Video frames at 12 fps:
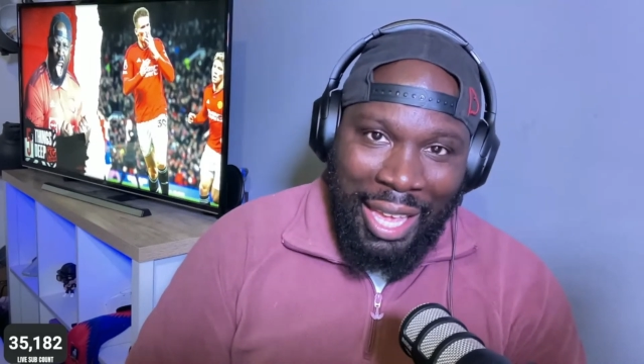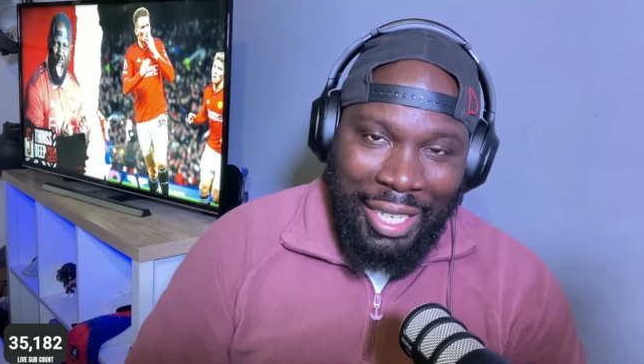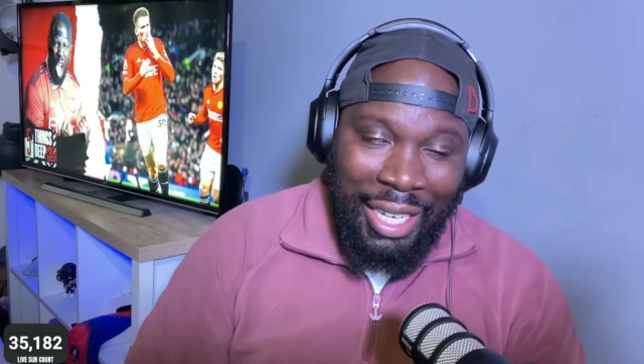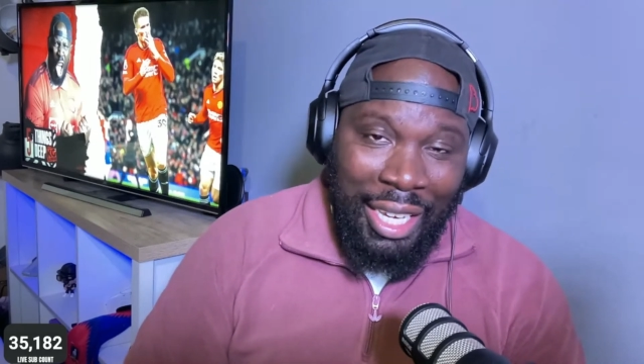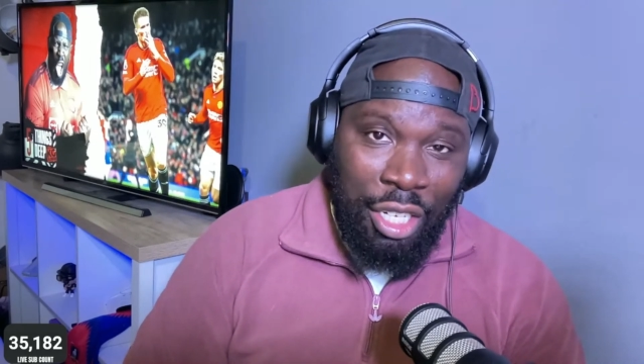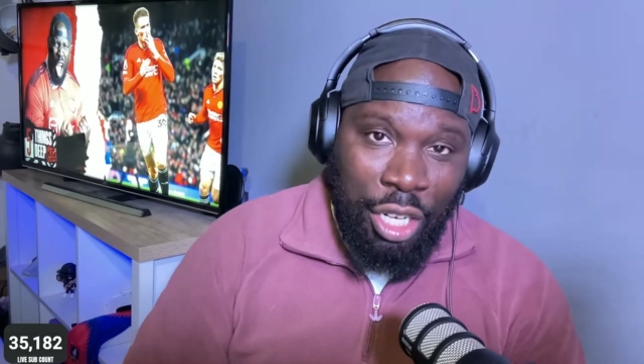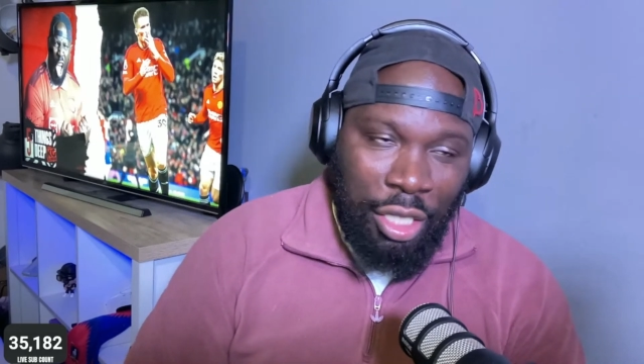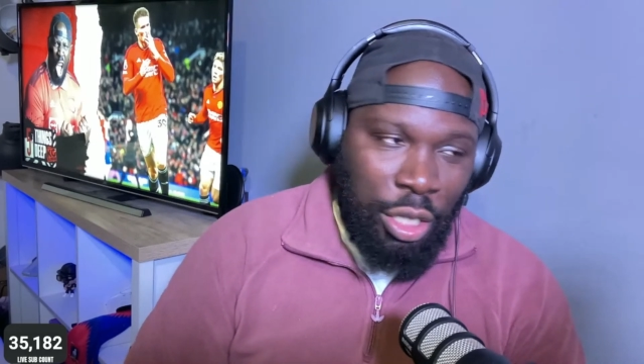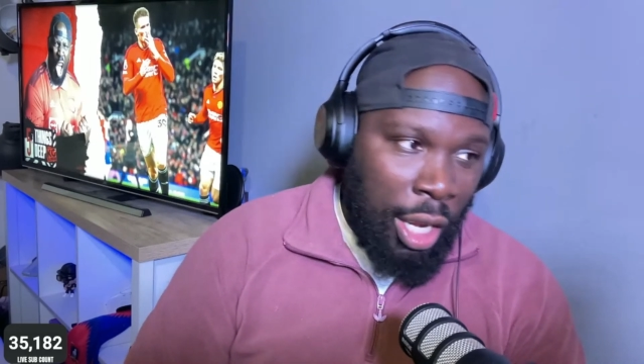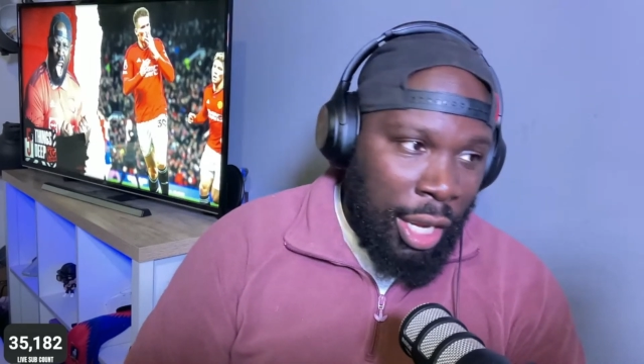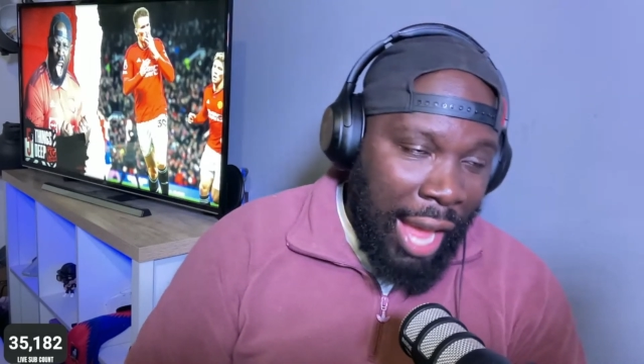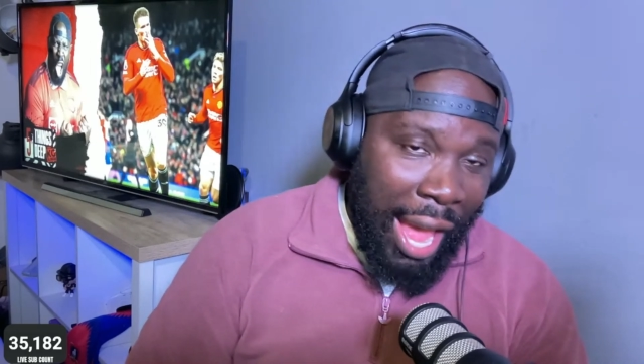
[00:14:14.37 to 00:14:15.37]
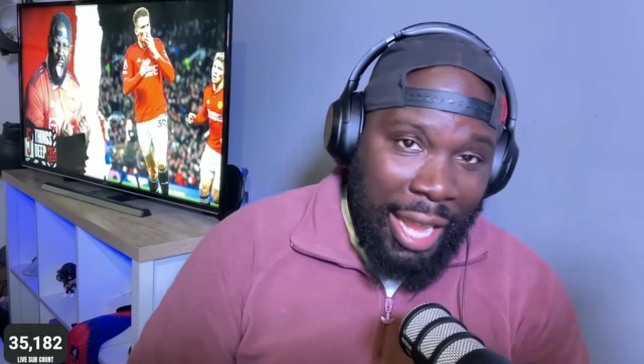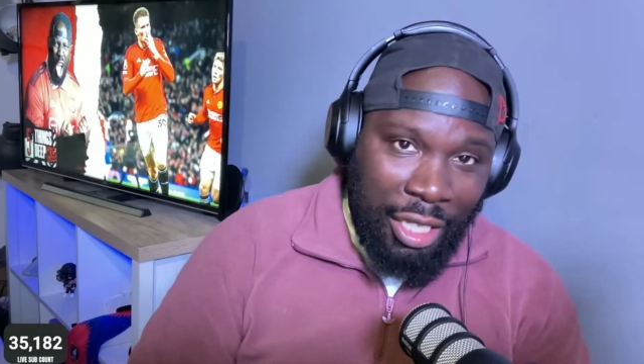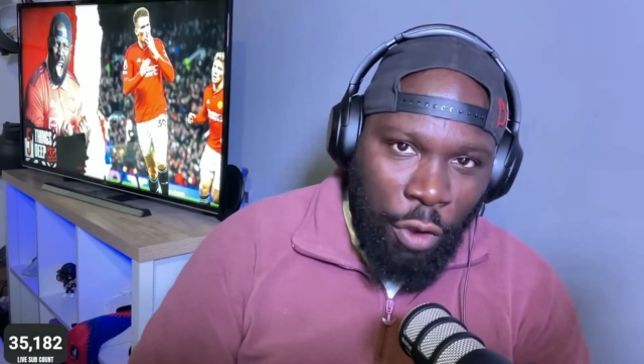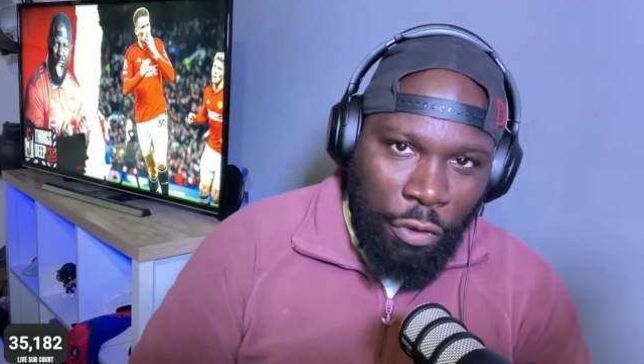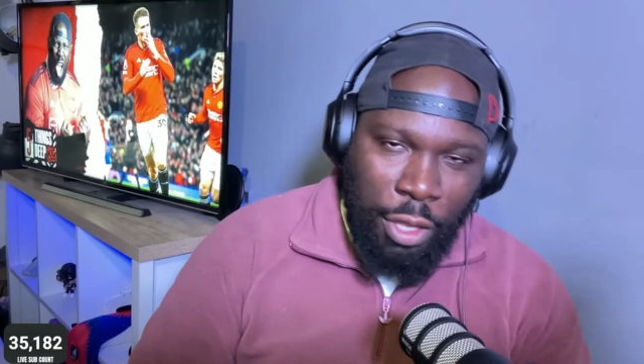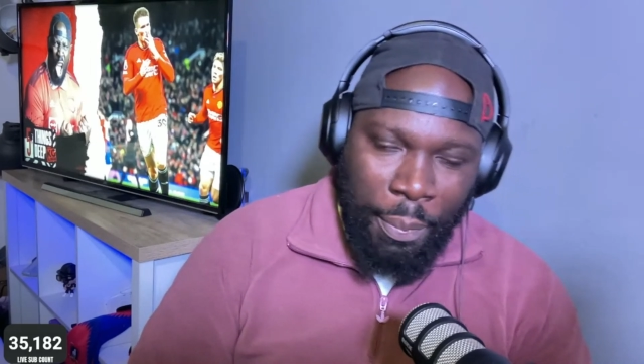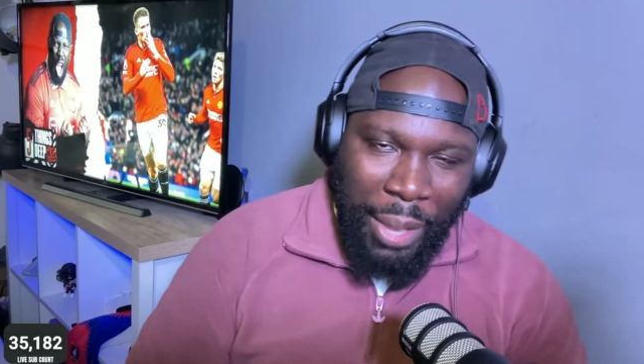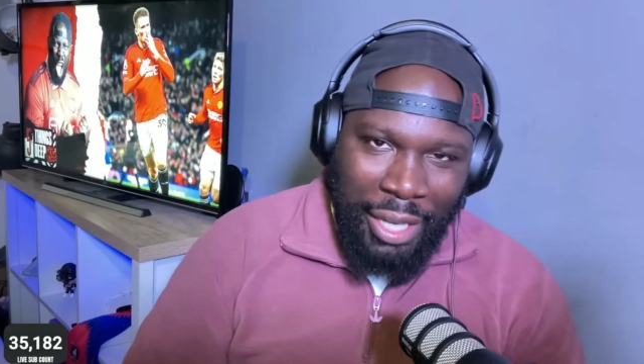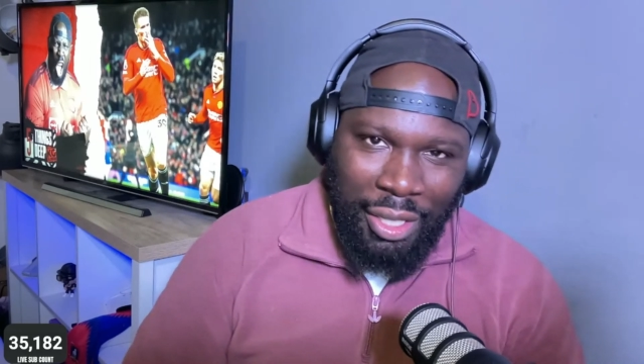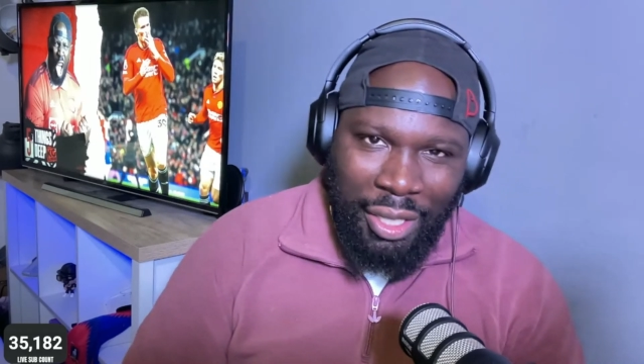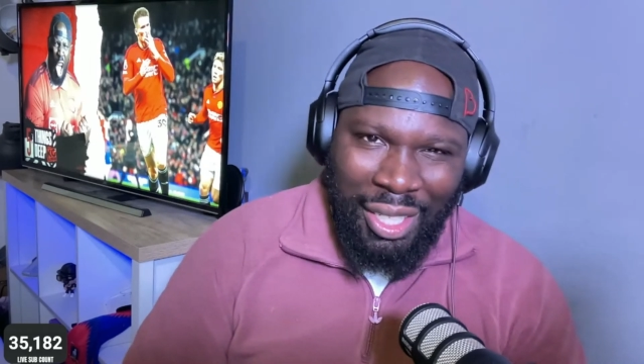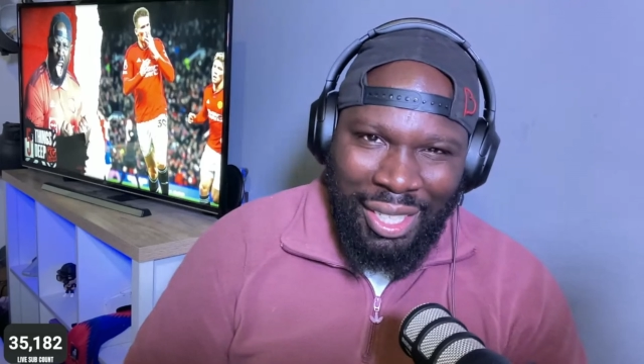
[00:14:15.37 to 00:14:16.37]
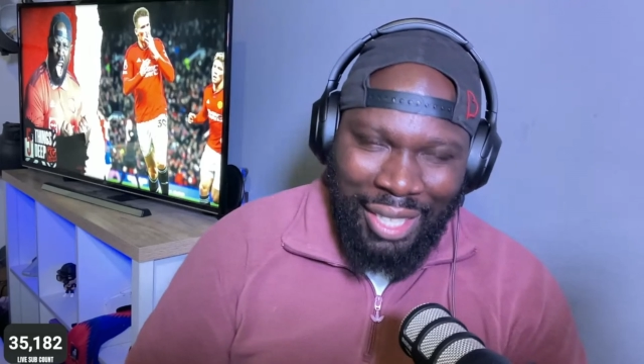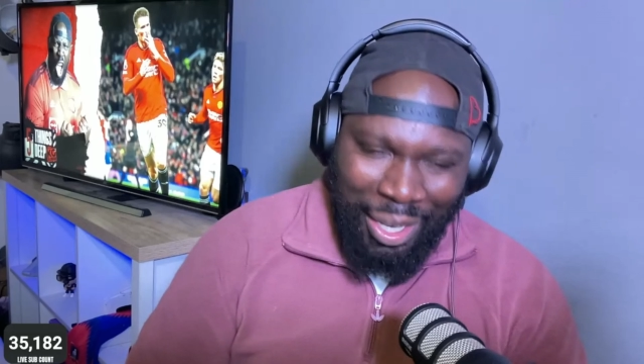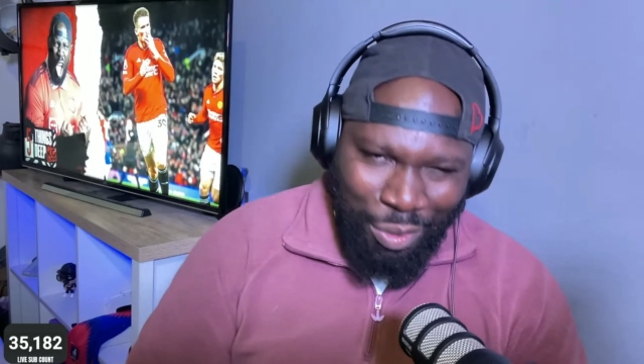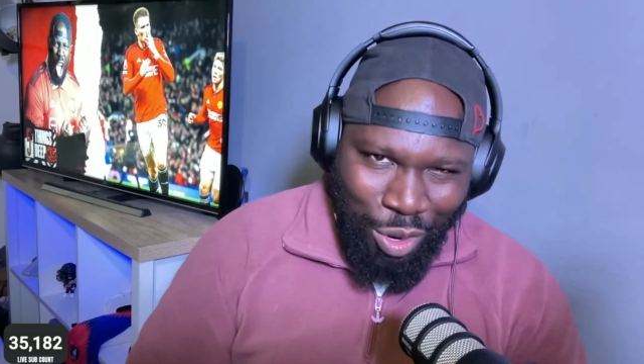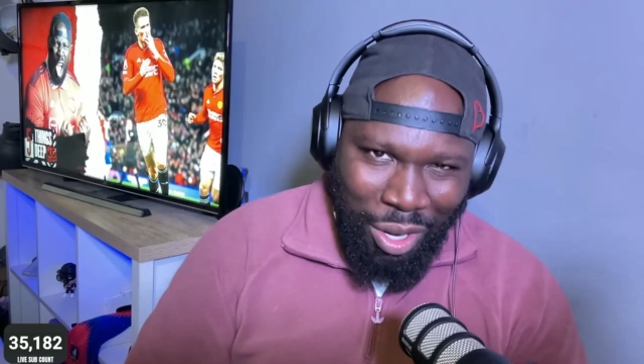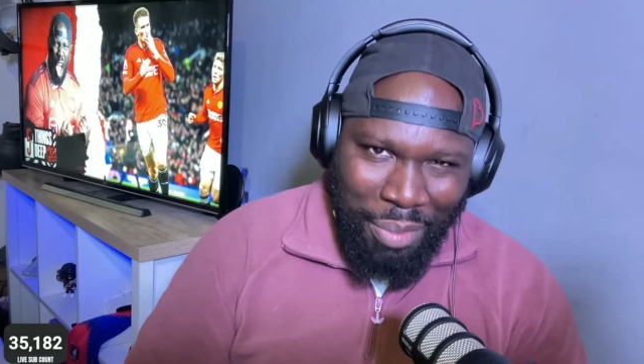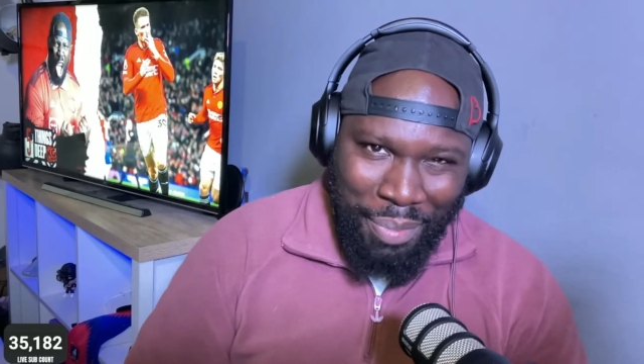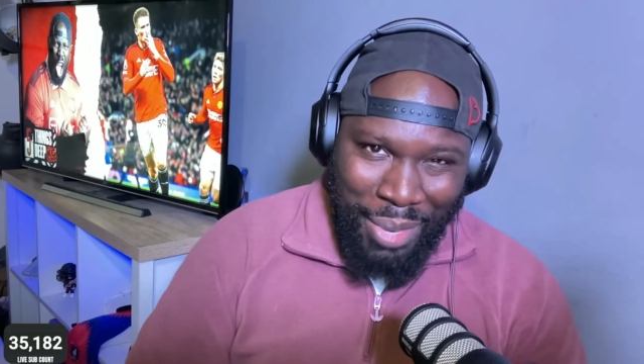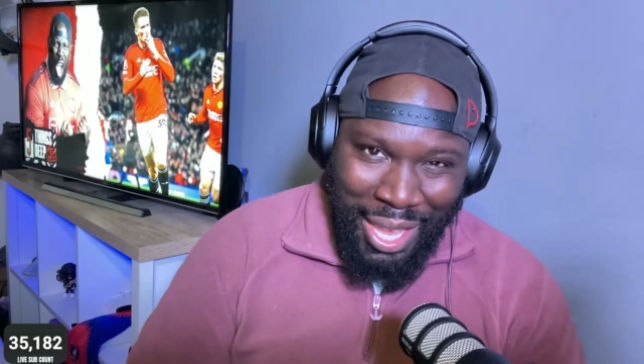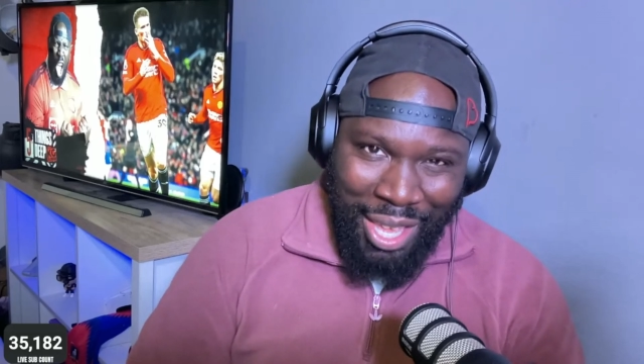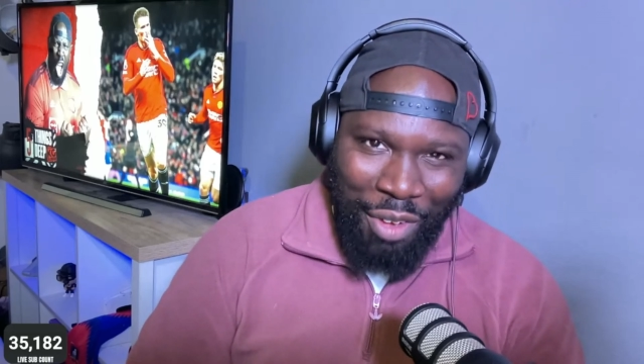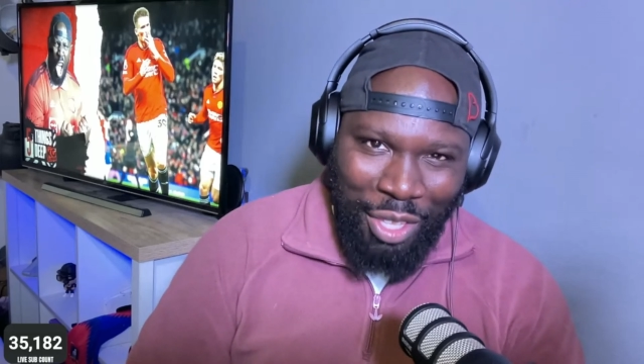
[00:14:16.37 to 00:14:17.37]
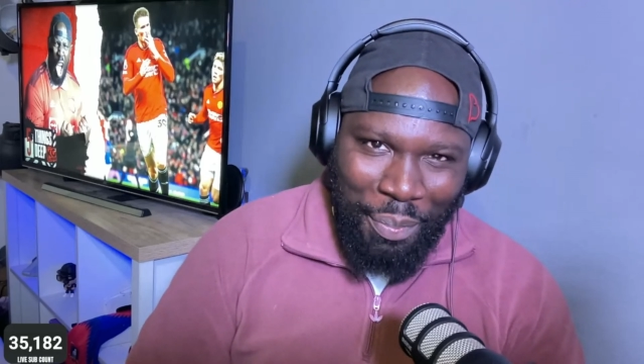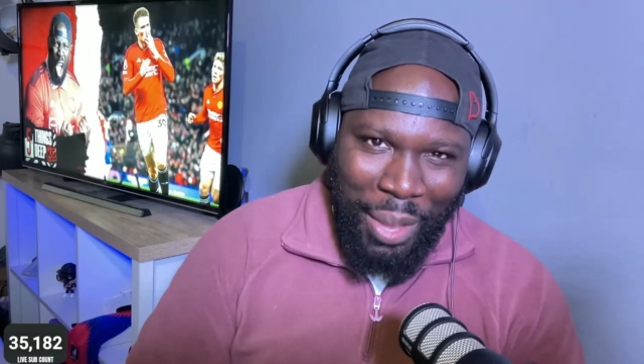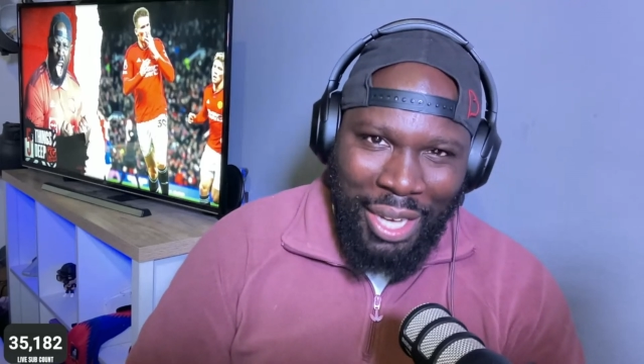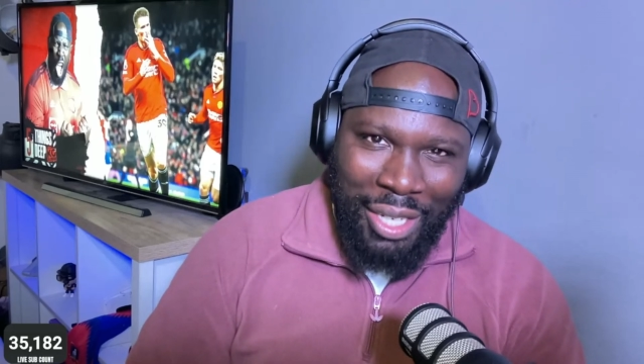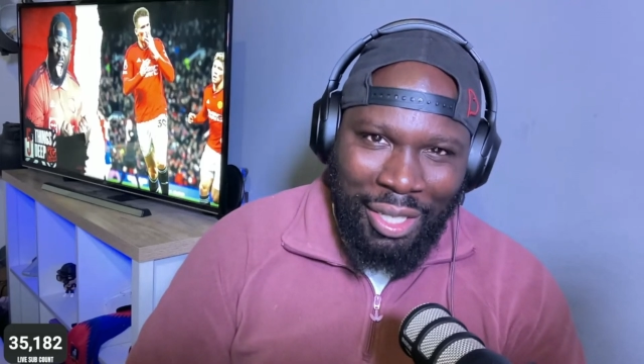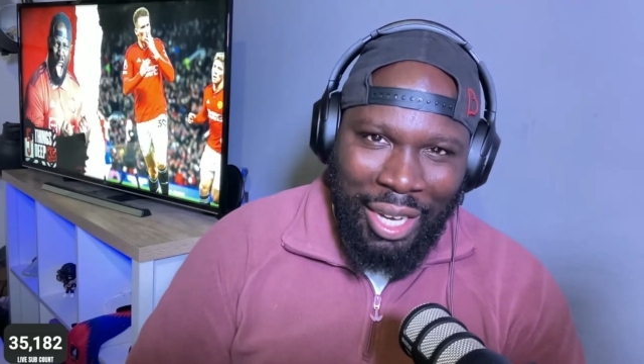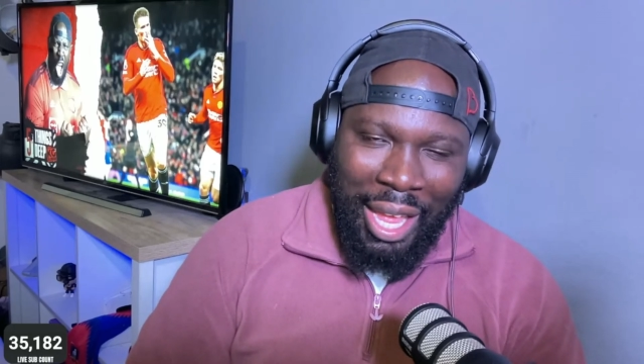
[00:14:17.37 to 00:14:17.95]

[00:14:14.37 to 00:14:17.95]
he just a guy that's off the bench? He said, what? Me? Off the bench?